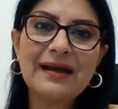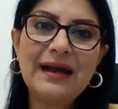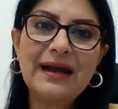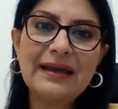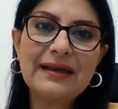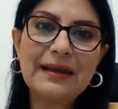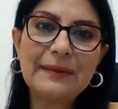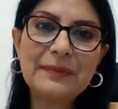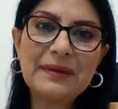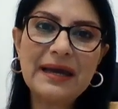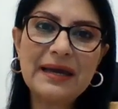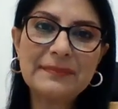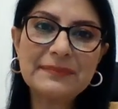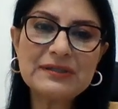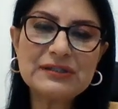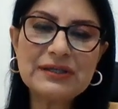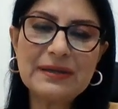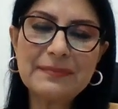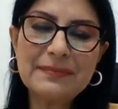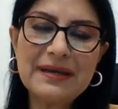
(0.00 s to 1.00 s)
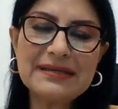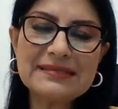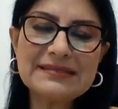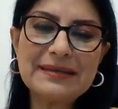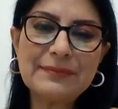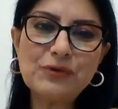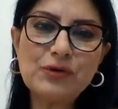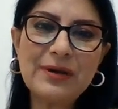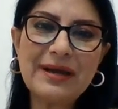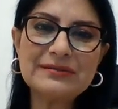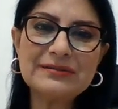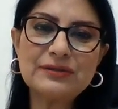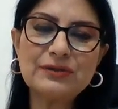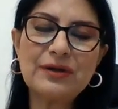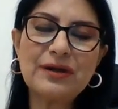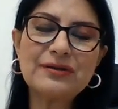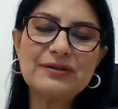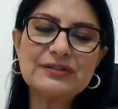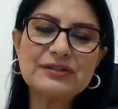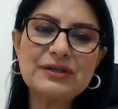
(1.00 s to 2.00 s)
Hi, I'm Carmen Chammas, I'm your
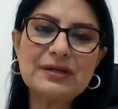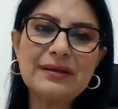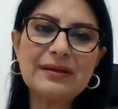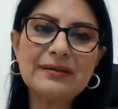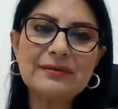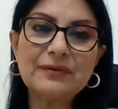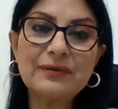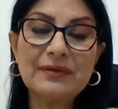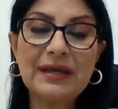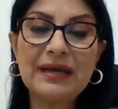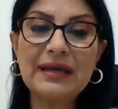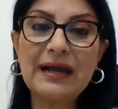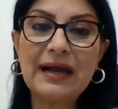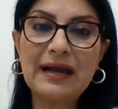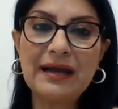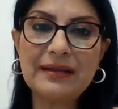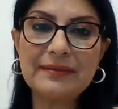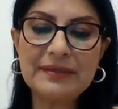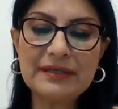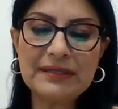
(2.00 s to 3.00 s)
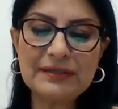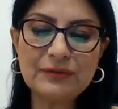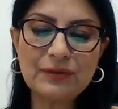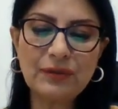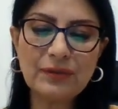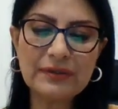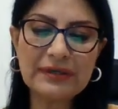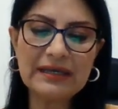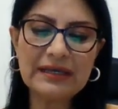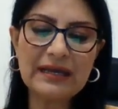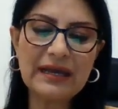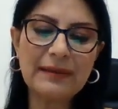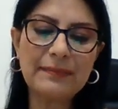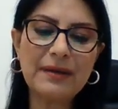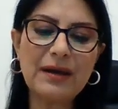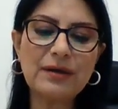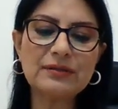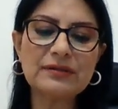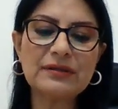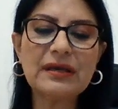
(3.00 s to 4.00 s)
astrologer. Today I'll be talking
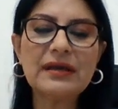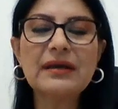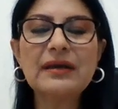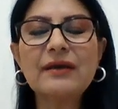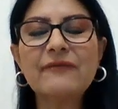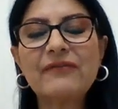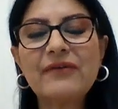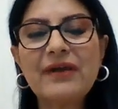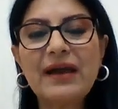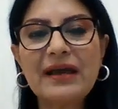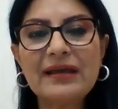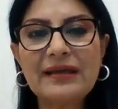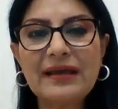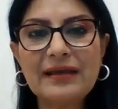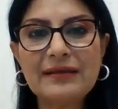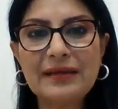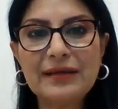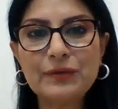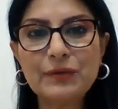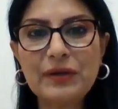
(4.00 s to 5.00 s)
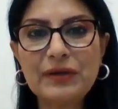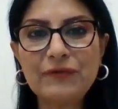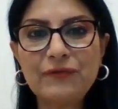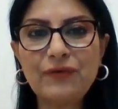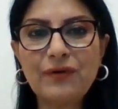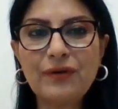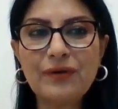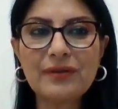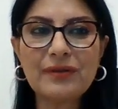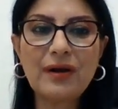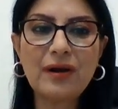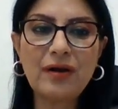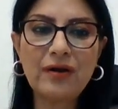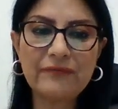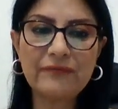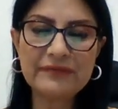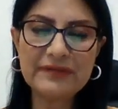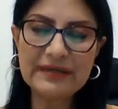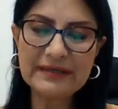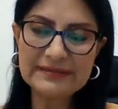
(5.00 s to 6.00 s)
about Friday, the 24th
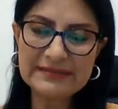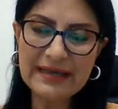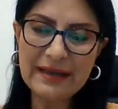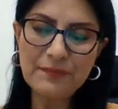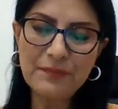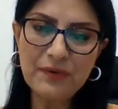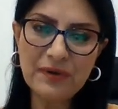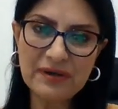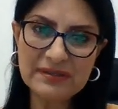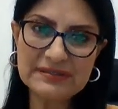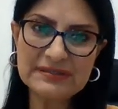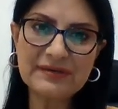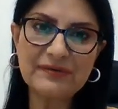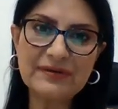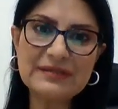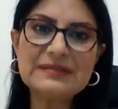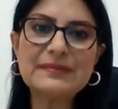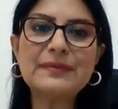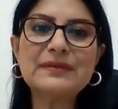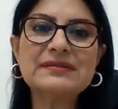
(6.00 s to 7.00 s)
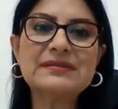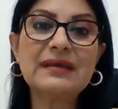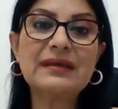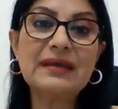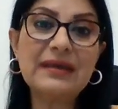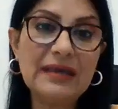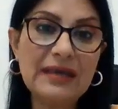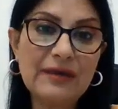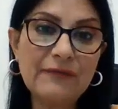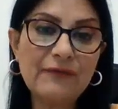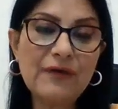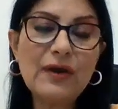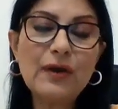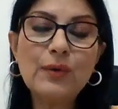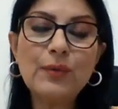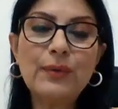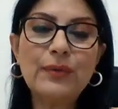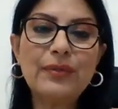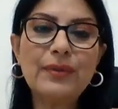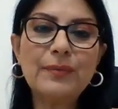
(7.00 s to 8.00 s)
of December. It's Christmas
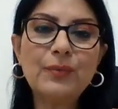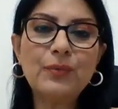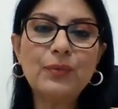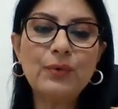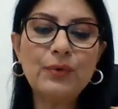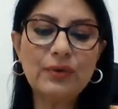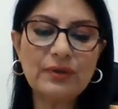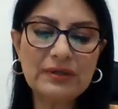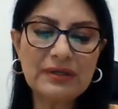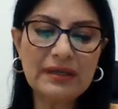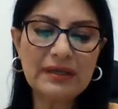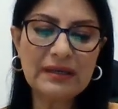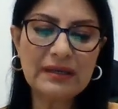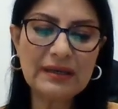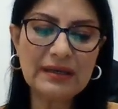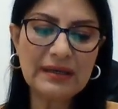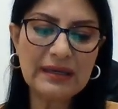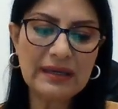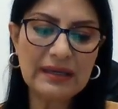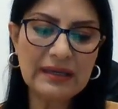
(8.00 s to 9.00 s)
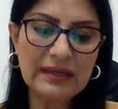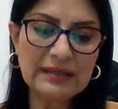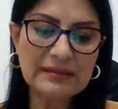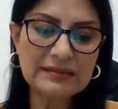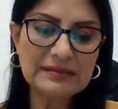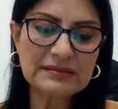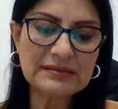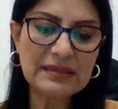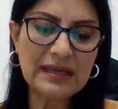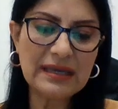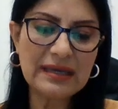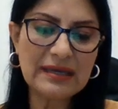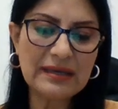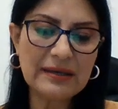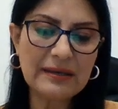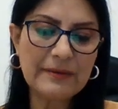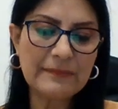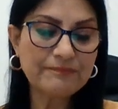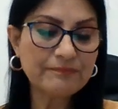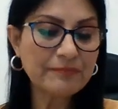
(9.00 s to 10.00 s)
Eve with the moon uh, in
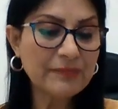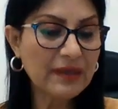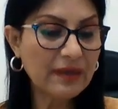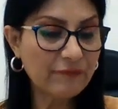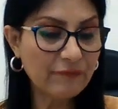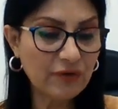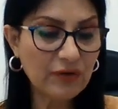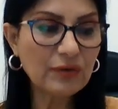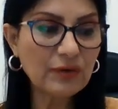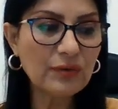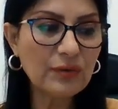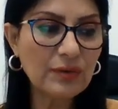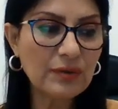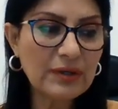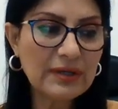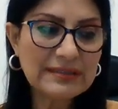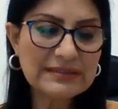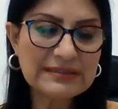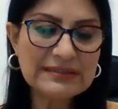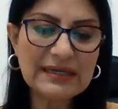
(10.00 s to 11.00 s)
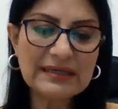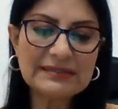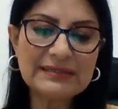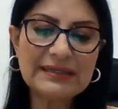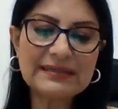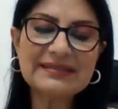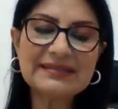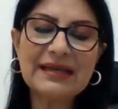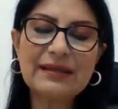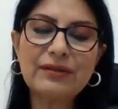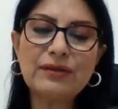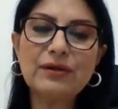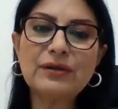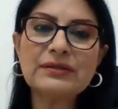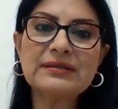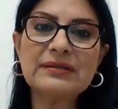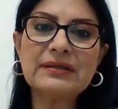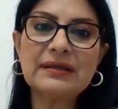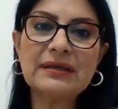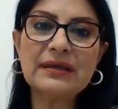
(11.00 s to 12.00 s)
um, Virgo starting
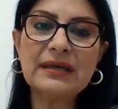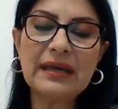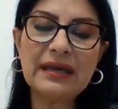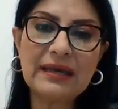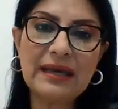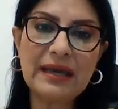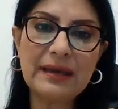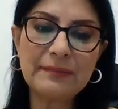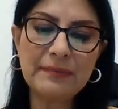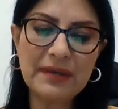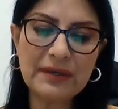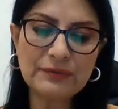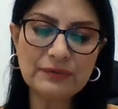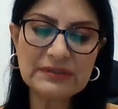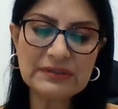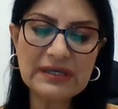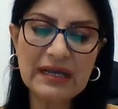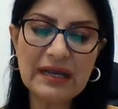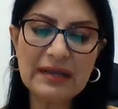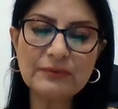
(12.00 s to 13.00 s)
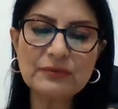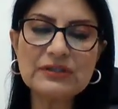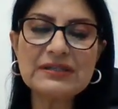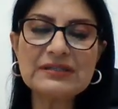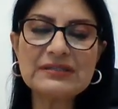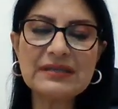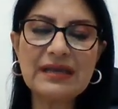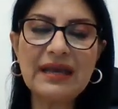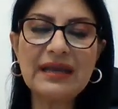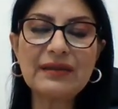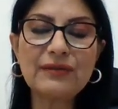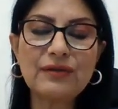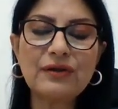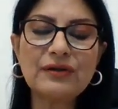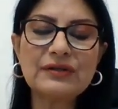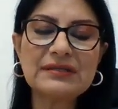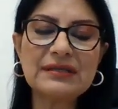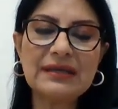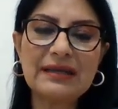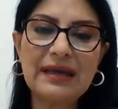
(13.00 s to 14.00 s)
10.30 a.m. Beirut time, which is
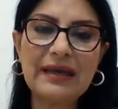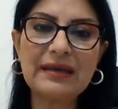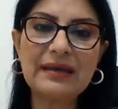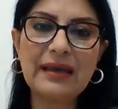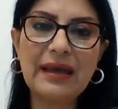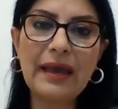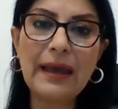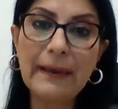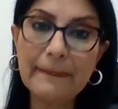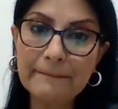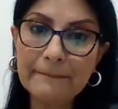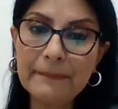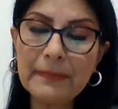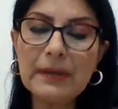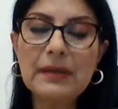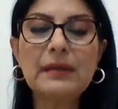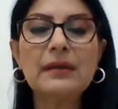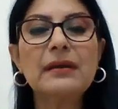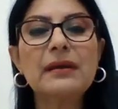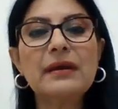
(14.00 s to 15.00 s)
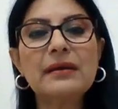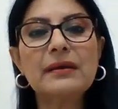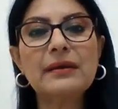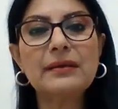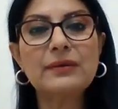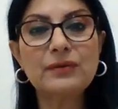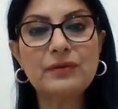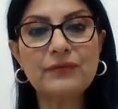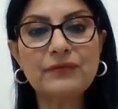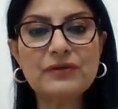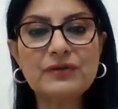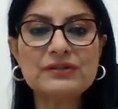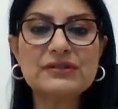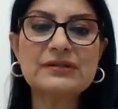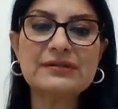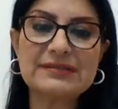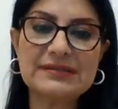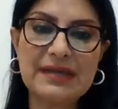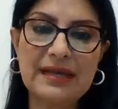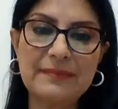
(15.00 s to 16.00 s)
8.30 a.m uh,
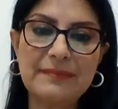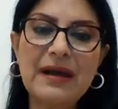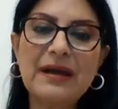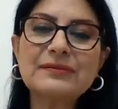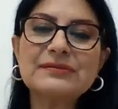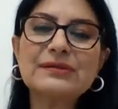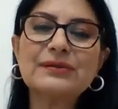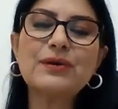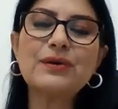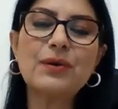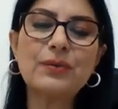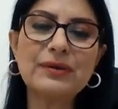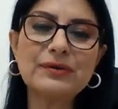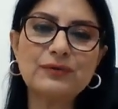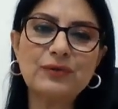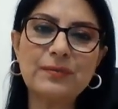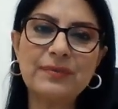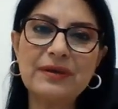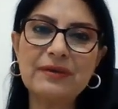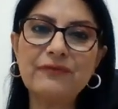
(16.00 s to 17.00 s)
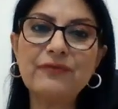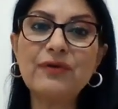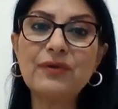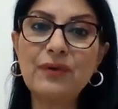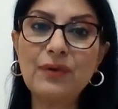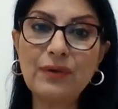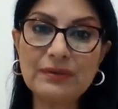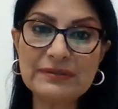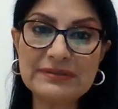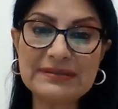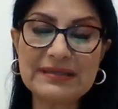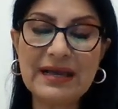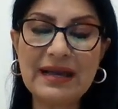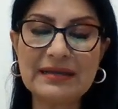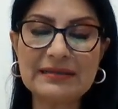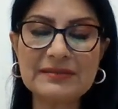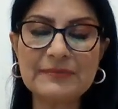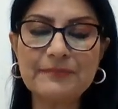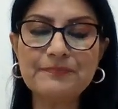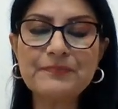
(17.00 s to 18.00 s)
universal time. How is it going to be for all
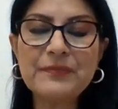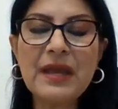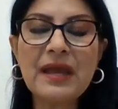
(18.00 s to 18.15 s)
signs?